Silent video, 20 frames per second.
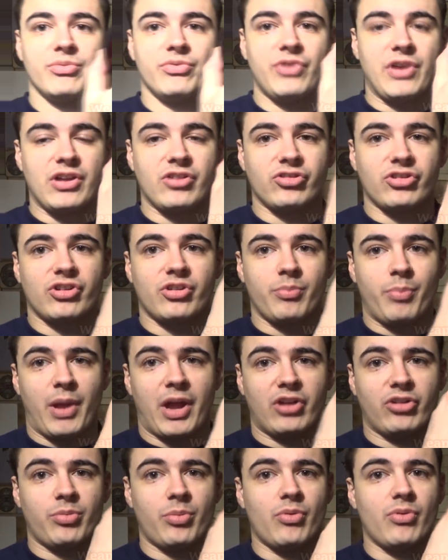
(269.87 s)
and things are
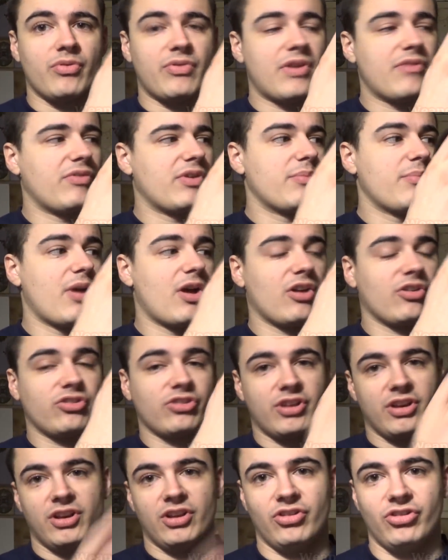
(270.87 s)
compatible with every
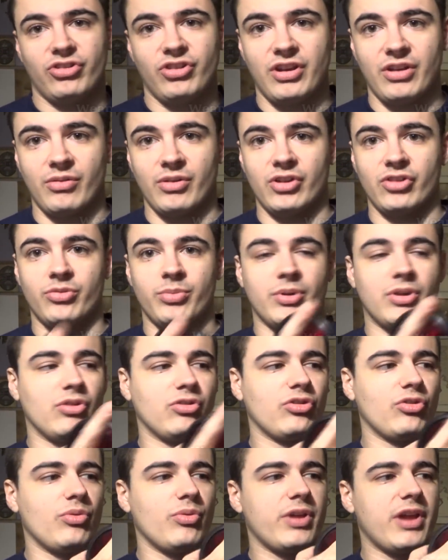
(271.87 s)
mask in this series,
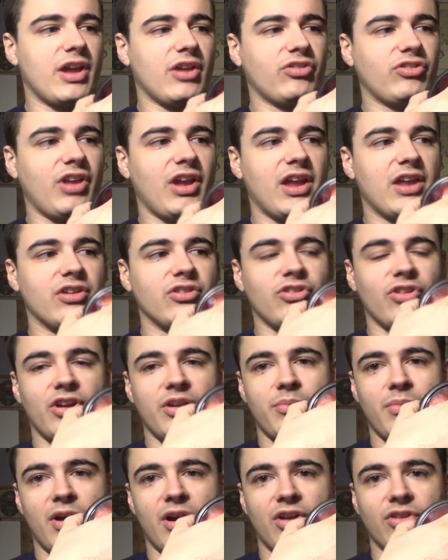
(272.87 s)
because all the S10
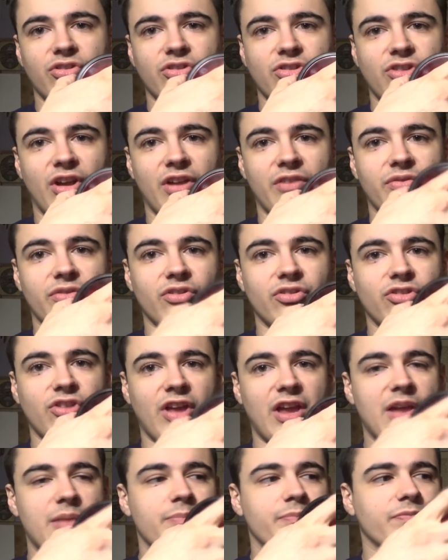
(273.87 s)
type masks have the
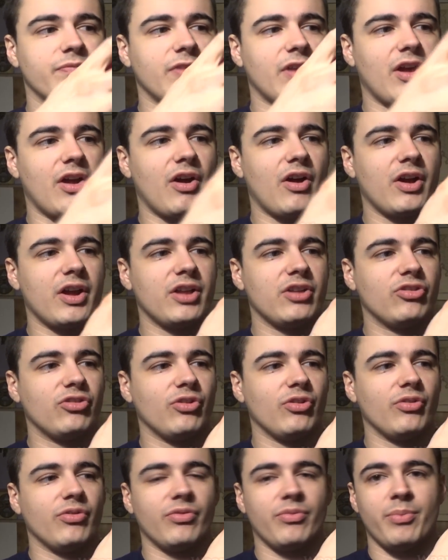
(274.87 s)
same eye
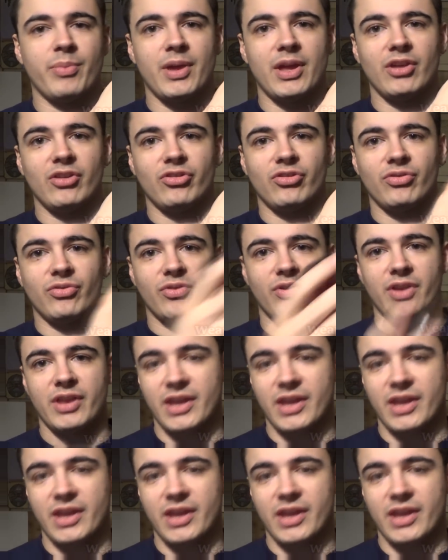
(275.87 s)
sort of bits for